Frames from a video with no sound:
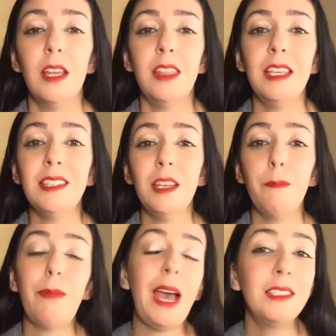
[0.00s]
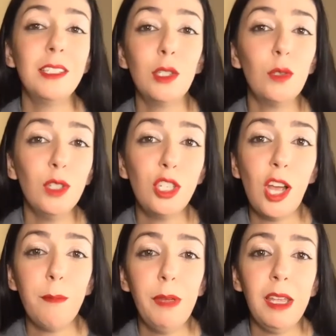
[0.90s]
Things like back to school
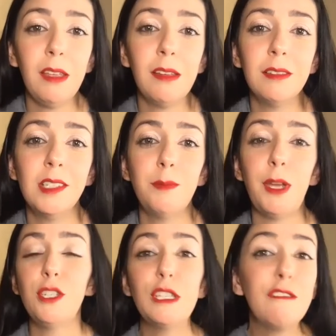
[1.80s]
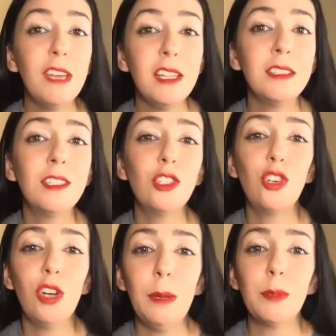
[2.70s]
shopping, special events,
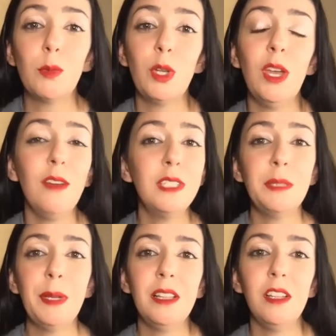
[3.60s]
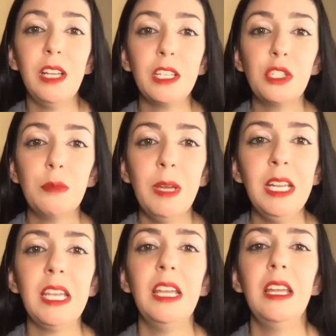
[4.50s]
trips where you have to spend a little extra
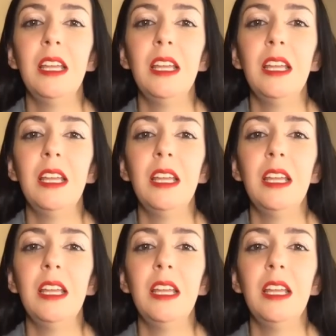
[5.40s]
money.